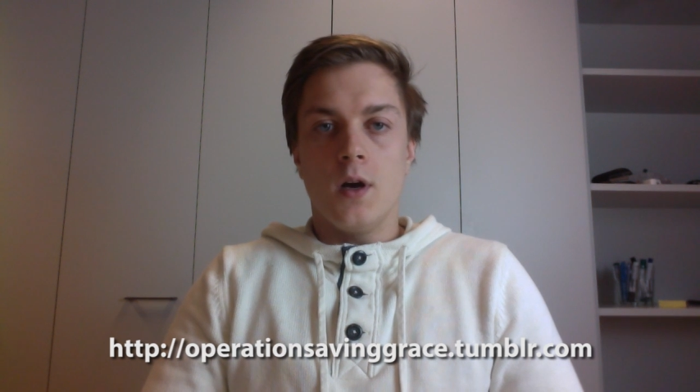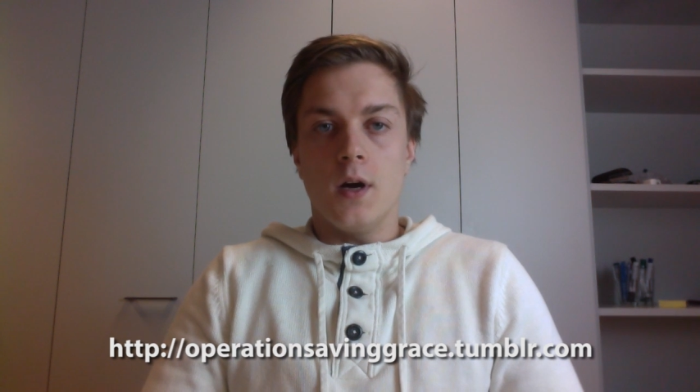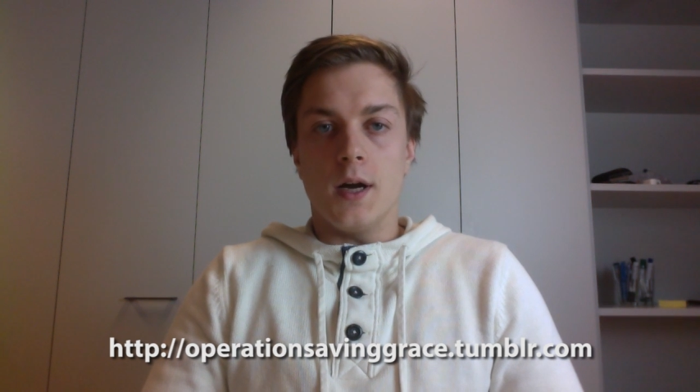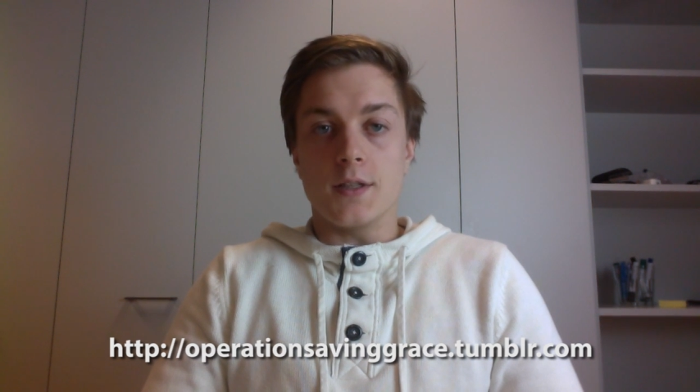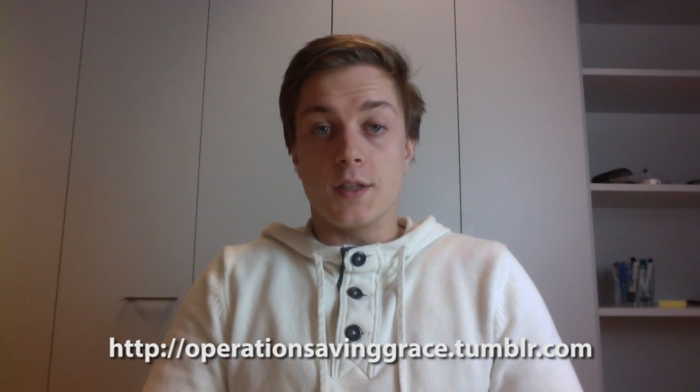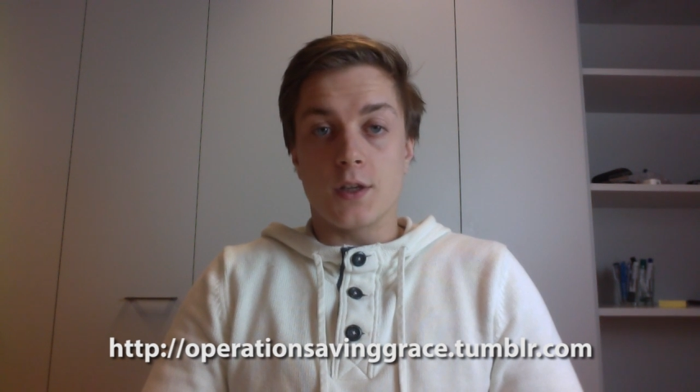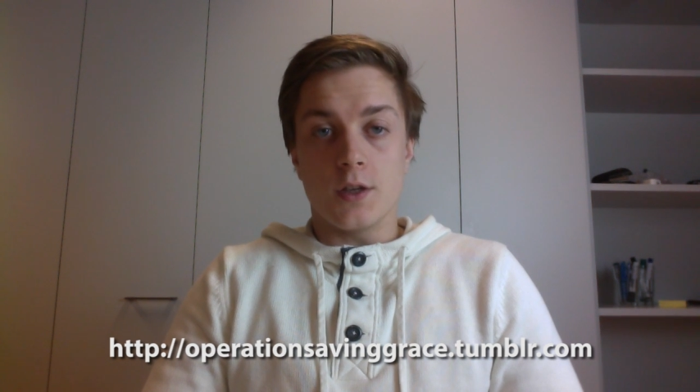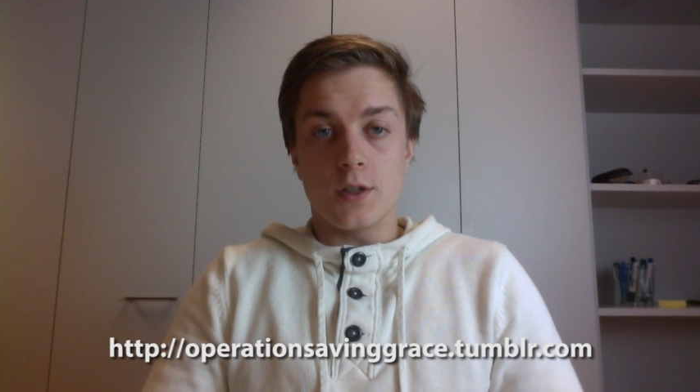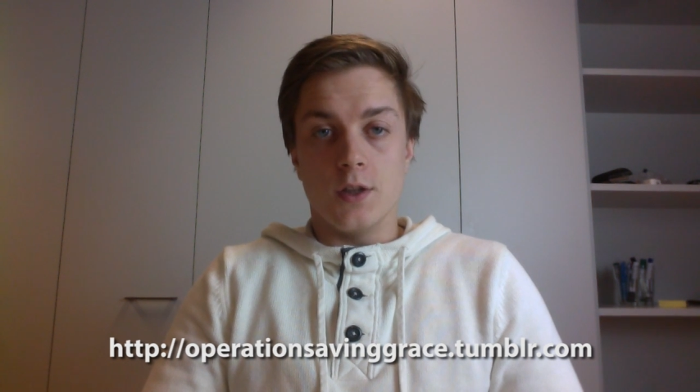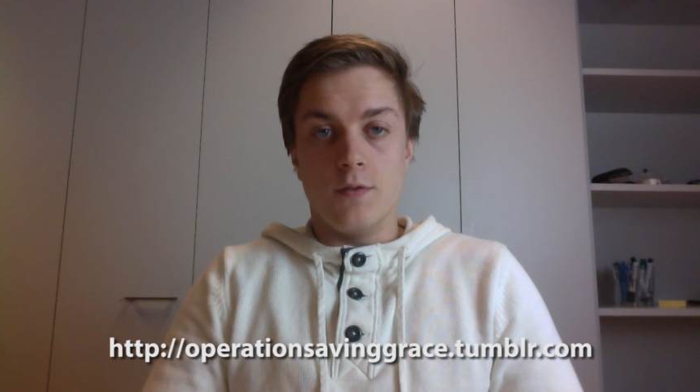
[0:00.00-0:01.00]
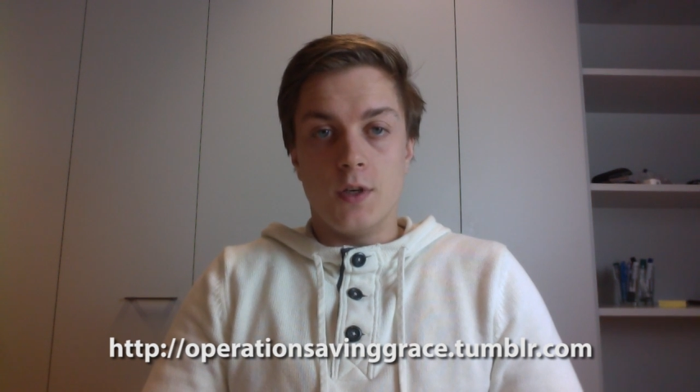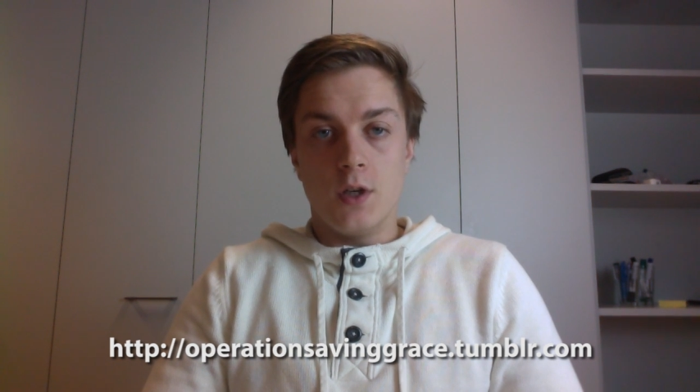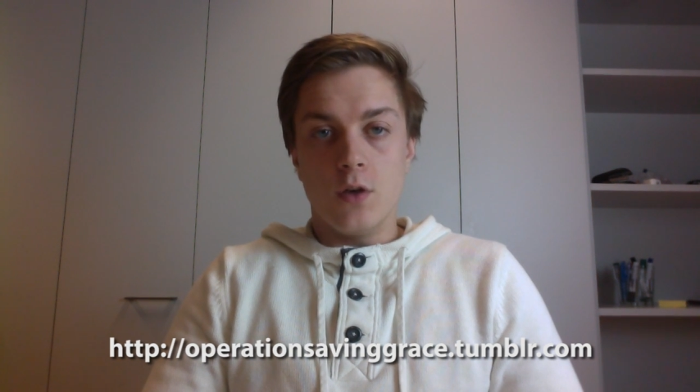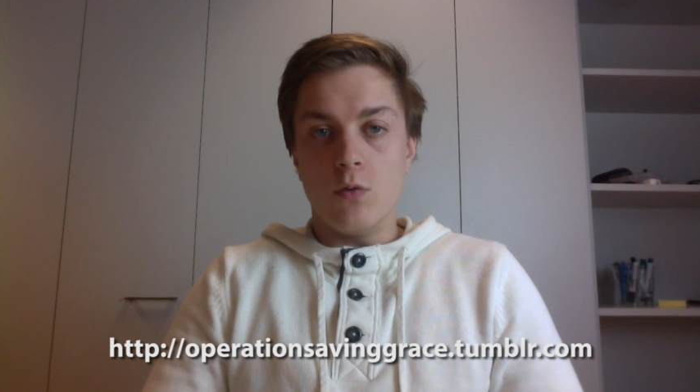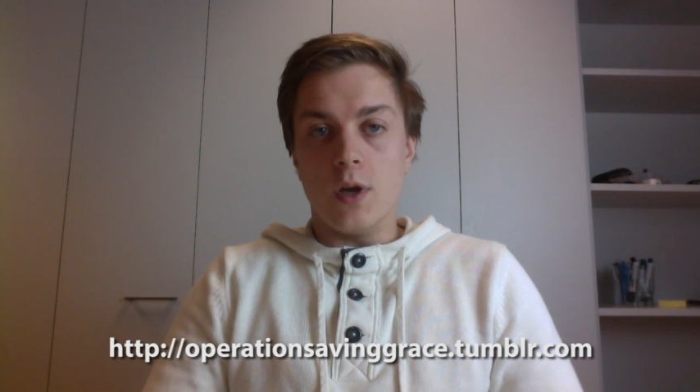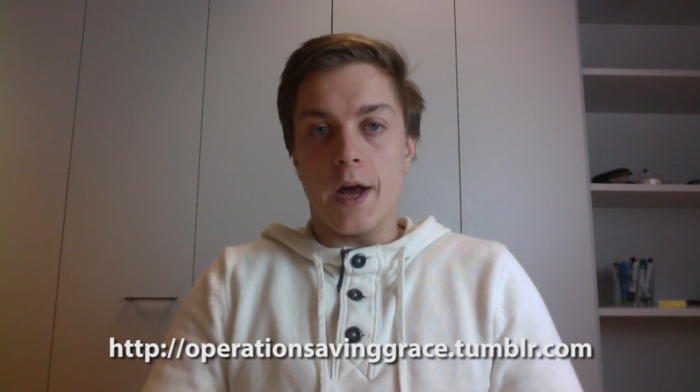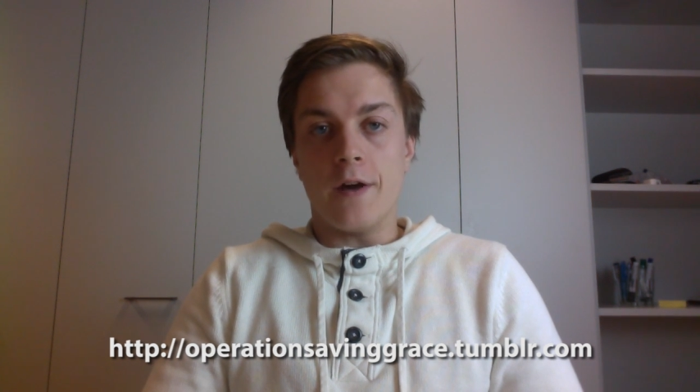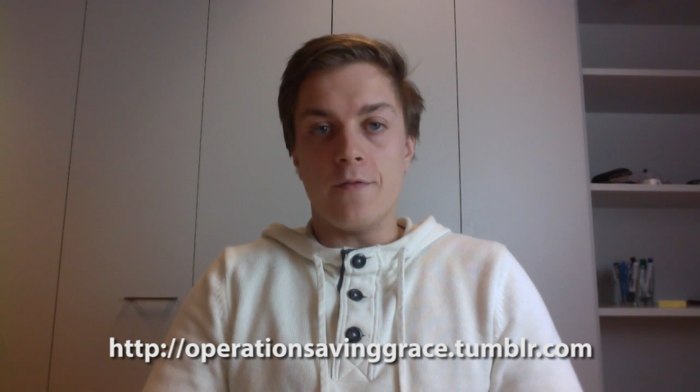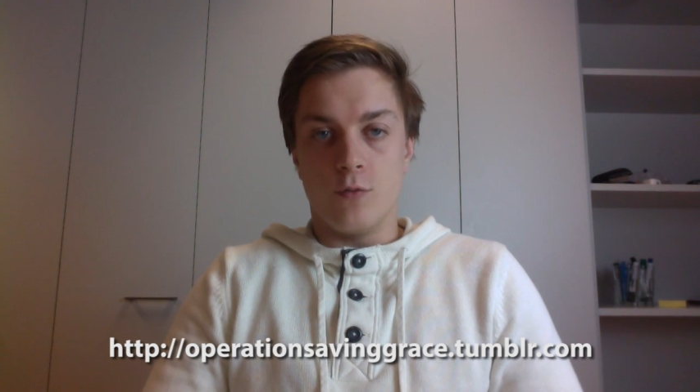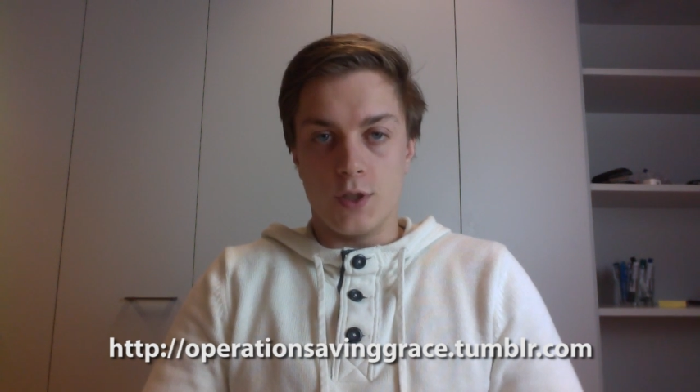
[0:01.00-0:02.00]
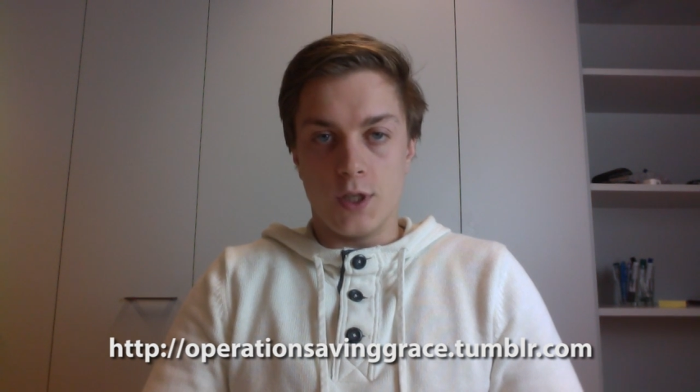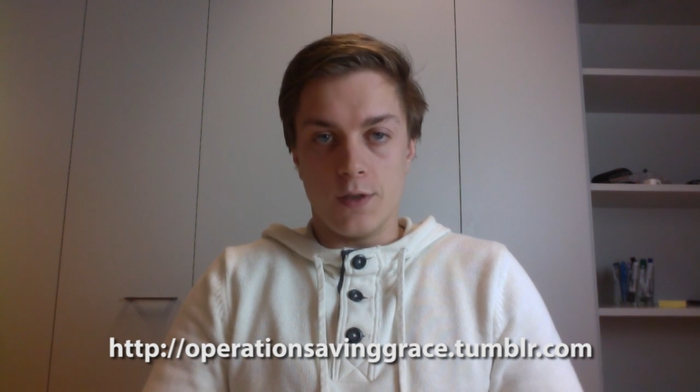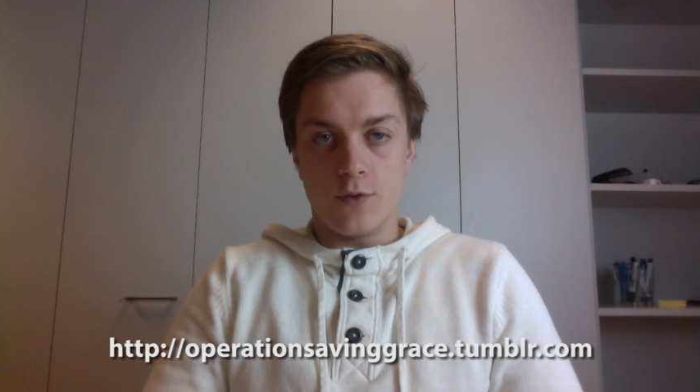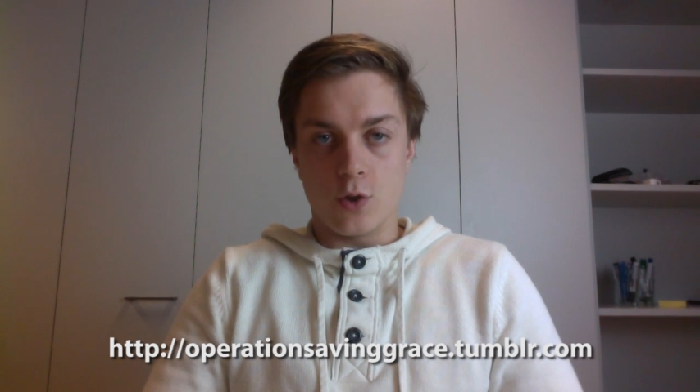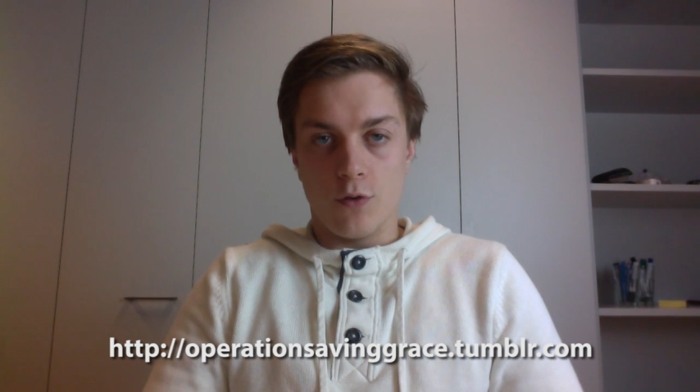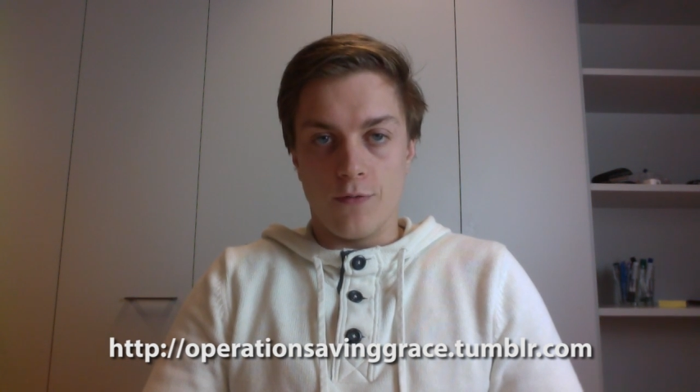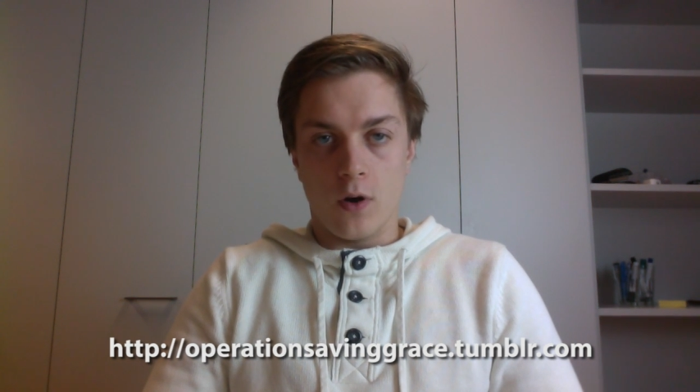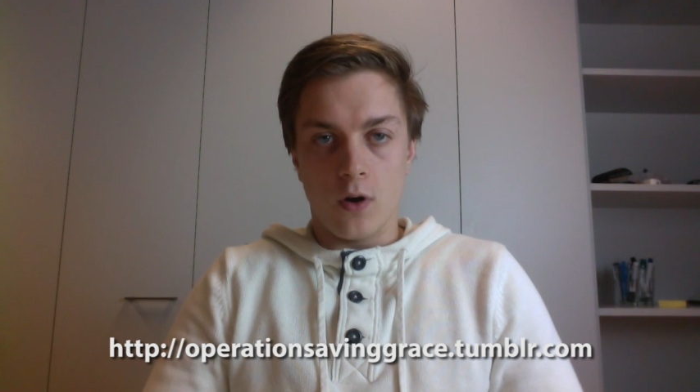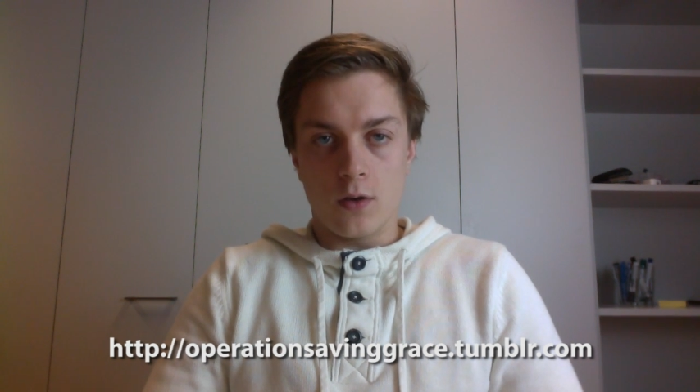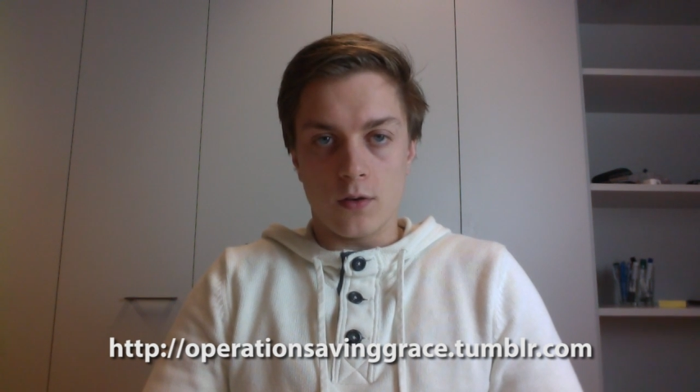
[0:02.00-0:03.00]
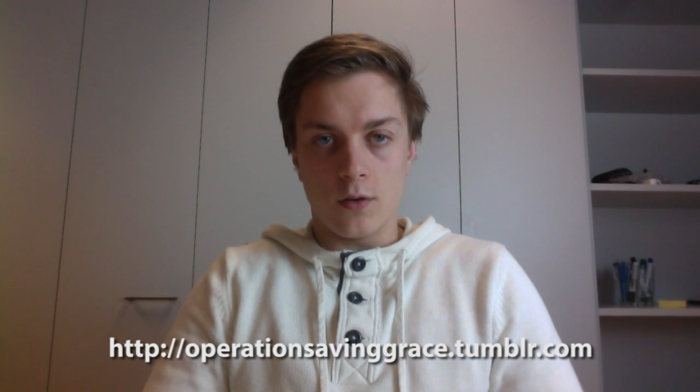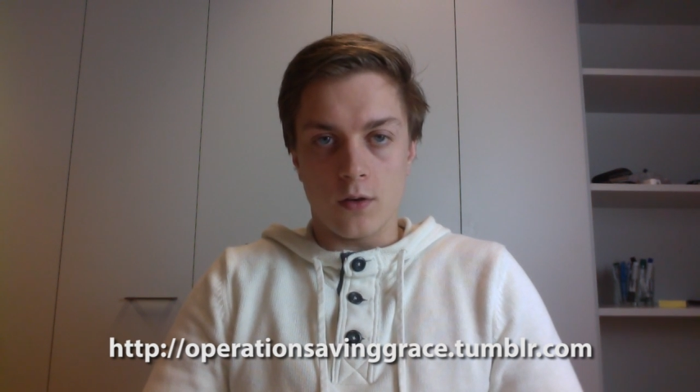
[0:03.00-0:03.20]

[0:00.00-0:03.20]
As discussed in the video, we have received so far